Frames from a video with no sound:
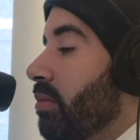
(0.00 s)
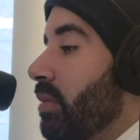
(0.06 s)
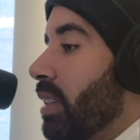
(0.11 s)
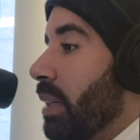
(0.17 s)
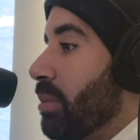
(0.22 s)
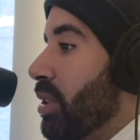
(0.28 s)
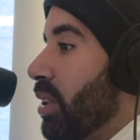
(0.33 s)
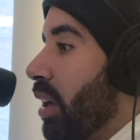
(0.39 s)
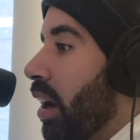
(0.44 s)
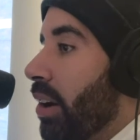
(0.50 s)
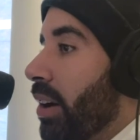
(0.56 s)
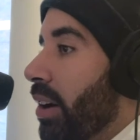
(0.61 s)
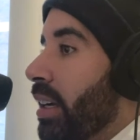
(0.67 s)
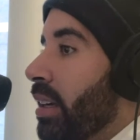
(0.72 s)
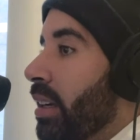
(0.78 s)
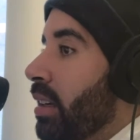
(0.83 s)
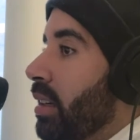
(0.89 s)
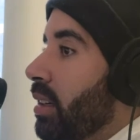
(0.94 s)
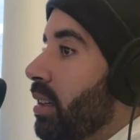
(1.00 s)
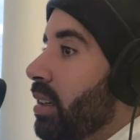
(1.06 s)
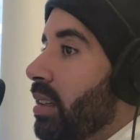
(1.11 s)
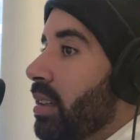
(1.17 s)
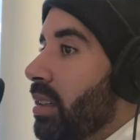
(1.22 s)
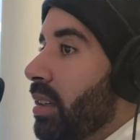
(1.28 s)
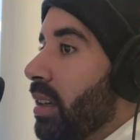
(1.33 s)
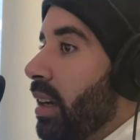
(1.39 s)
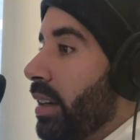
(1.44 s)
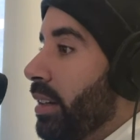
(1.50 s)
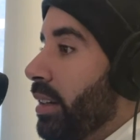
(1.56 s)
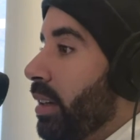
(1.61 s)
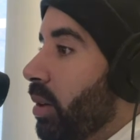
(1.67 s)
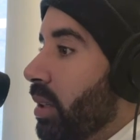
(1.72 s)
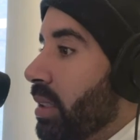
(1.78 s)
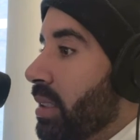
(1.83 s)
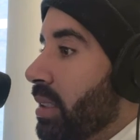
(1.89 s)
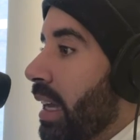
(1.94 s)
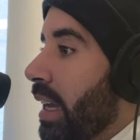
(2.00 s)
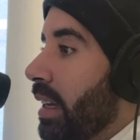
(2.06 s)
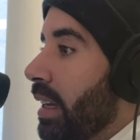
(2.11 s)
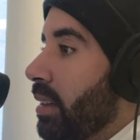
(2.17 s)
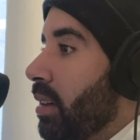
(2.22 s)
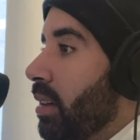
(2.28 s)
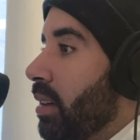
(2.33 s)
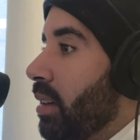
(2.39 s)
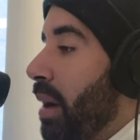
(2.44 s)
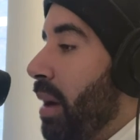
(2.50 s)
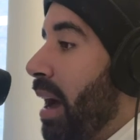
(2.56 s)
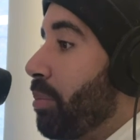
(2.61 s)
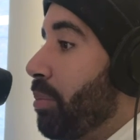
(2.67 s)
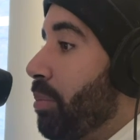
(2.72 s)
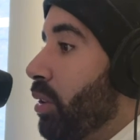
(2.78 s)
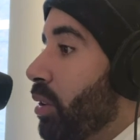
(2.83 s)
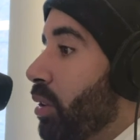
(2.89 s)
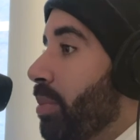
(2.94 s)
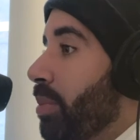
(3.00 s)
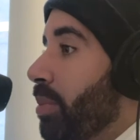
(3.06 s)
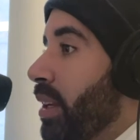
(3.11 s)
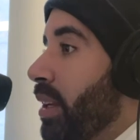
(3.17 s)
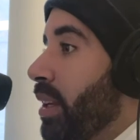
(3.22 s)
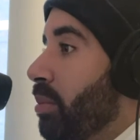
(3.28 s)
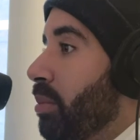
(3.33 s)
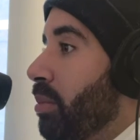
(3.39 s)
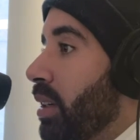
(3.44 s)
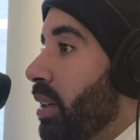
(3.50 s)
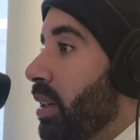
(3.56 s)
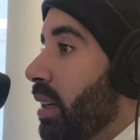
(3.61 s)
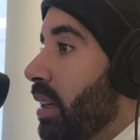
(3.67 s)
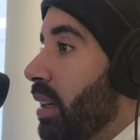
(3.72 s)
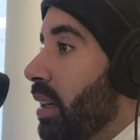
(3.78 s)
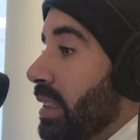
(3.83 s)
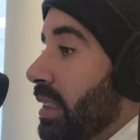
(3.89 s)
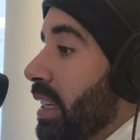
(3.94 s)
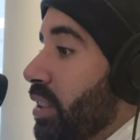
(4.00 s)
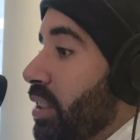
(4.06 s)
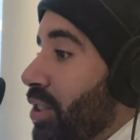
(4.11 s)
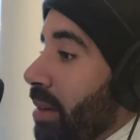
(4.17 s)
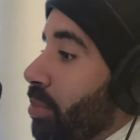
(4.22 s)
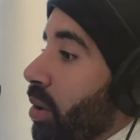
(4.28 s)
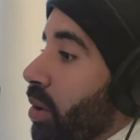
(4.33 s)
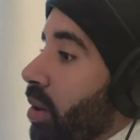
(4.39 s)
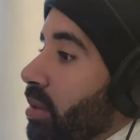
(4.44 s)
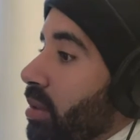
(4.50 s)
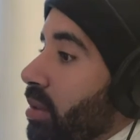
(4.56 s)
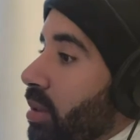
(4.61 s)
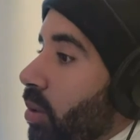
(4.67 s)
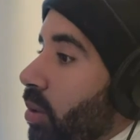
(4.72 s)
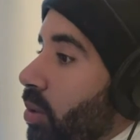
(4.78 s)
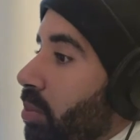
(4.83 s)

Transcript: I'm sorry. I know it's not a popular opinion, but I think Jake Paul is going